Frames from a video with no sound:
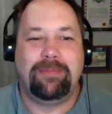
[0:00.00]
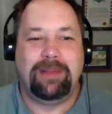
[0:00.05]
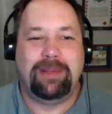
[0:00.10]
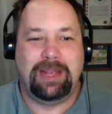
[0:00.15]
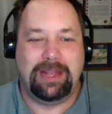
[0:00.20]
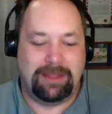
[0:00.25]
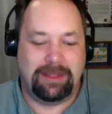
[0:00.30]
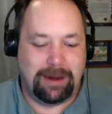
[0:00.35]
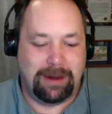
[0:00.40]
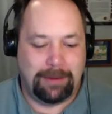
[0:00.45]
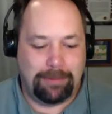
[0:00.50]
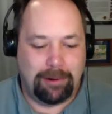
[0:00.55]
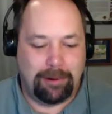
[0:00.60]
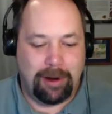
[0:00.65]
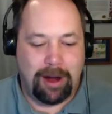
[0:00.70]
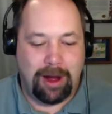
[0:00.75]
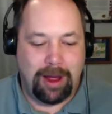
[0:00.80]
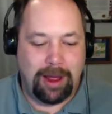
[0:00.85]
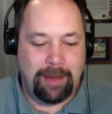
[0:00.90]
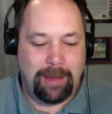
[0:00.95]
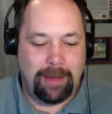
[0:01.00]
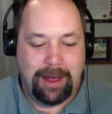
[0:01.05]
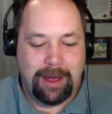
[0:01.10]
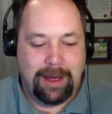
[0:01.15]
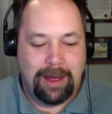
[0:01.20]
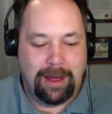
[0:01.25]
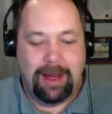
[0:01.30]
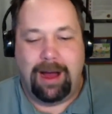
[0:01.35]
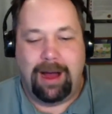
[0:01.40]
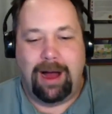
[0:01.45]
in their prime.
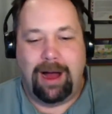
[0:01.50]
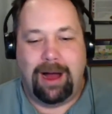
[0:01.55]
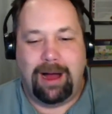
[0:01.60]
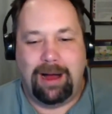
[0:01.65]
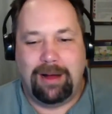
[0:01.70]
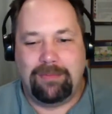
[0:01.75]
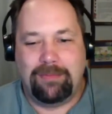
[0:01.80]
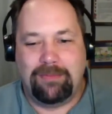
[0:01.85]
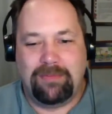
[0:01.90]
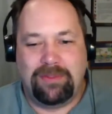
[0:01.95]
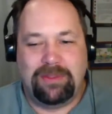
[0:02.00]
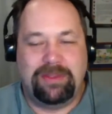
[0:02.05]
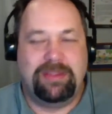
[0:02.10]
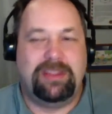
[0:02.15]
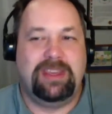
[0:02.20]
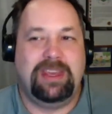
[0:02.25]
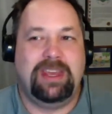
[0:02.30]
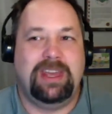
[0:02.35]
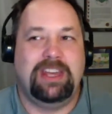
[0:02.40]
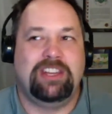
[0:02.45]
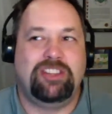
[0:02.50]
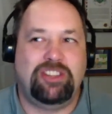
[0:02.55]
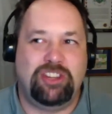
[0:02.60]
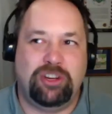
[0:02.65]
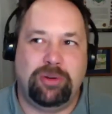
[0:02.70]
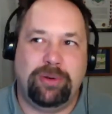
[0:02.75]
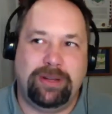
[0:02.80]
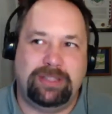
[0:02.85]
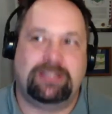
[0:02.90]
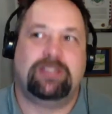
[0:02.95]
The
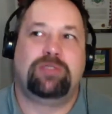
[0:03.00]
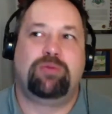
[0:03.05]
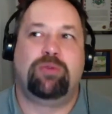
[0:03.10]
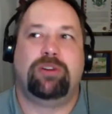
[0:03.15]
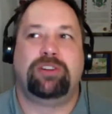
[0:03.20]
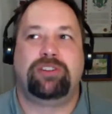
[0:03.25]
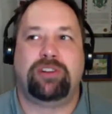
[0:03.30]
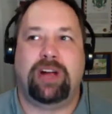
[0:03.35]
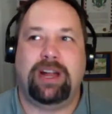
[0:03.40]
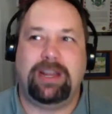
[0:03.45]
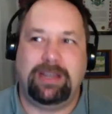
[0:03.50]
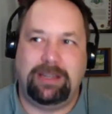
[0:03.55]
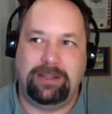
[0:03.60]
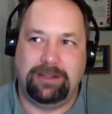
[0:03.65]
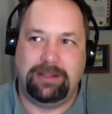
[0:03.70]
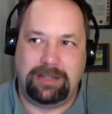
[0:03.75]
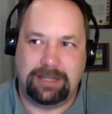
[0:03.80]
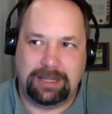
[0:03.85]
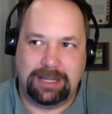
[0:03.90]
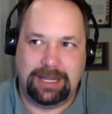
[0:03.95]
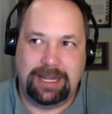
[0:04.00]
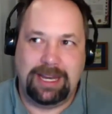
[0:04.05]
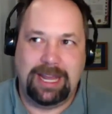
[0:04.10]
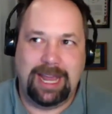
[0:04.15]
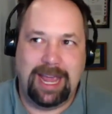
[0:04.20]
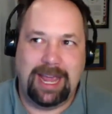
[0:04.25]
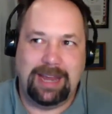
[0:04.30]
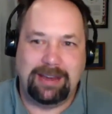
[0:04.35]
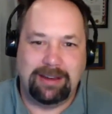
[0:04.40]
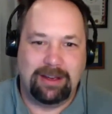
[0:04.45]
issue is we're trying to
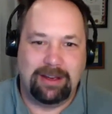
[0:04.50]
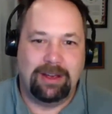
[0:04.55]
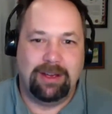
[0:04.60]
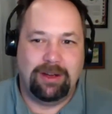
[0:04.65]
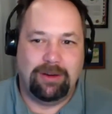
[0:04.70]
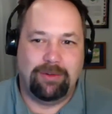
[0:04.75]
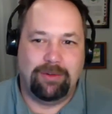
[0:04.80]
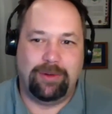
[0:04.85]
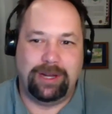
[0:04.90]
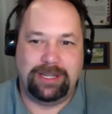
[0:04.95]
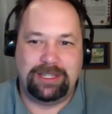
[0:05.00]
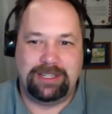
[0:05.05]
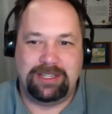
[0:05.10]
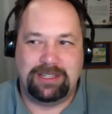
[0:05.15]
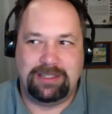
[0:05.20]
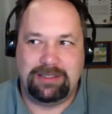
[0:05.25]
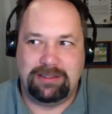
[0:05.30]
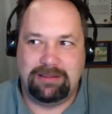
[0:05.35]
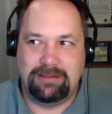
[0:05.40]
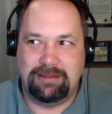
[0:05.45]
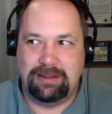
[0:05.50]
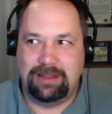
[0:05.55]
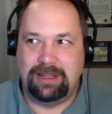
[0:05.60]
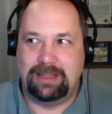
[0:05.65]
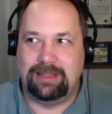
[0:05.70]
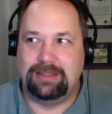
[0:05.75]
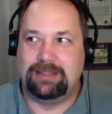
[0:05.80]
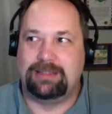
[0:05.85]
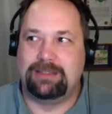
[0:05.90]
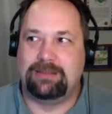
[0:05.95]
delineate which
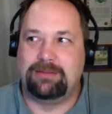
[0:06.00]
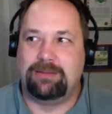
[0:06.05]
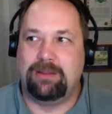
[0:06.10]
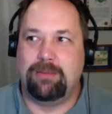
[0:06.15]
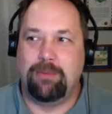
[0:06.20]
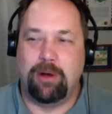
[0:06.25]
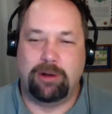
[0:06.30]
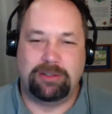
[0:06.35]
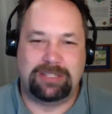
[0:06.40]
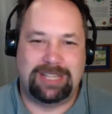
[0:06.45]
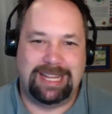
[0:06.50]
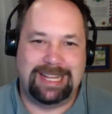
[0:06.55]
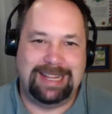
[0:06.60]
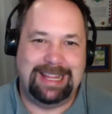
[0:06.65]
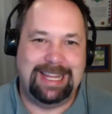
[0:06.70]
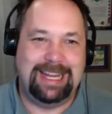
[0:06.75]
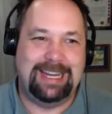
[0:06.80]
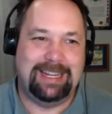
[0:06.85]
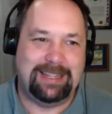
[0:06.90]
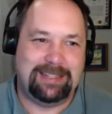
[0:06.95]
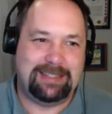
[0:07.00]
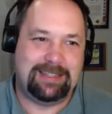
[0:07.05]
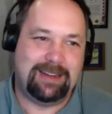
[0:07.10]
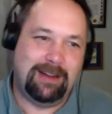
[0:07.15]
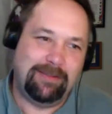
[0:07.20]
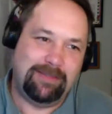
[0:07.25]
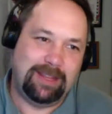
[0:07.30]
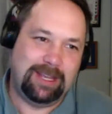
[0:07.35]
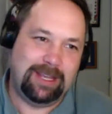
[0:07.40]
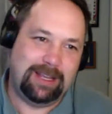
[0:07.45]
is the most elitist
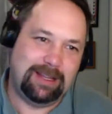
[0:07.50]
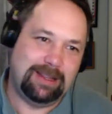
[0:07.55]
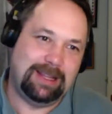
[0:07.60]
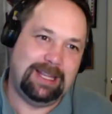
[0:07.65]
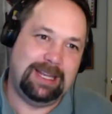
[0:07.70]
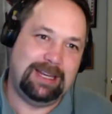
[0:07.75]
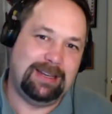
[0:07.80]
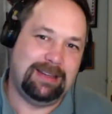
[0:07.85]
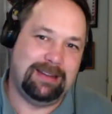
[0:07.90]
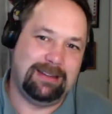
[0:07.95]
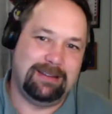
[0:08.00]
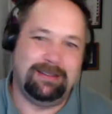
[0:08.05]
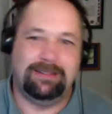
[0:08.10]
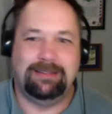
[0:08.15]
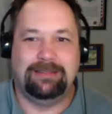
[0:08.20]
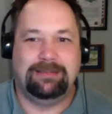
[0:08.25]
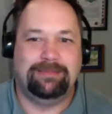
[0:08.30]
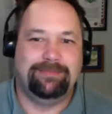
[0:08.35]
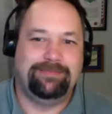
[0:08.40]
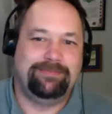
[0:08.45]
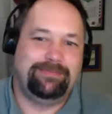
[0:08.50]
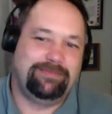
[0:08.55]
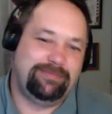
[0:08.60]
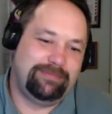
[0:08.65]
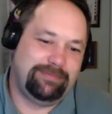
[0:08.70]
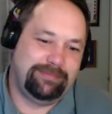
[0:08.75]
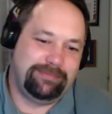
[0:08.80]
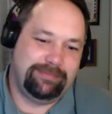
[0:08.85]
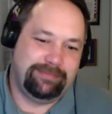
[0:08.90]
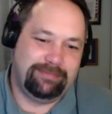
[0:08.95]
of the elite,
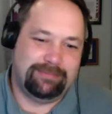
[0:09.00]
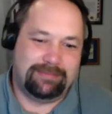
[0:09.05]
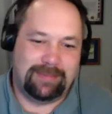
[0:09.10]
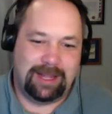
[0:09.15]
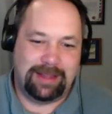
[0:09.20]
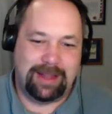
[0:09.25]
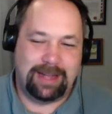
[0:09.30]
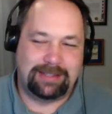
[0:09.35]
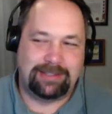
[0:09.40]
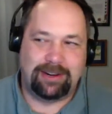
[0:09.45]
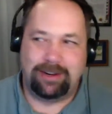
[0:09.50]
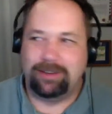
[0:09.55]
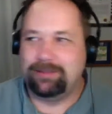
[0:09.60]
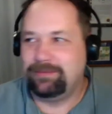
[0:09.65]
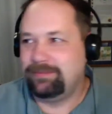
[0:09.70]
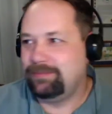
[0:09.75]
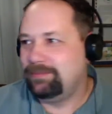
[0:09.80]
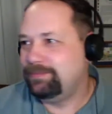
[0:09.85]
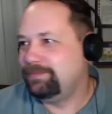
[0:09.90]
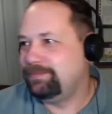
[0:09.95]
and that's hard.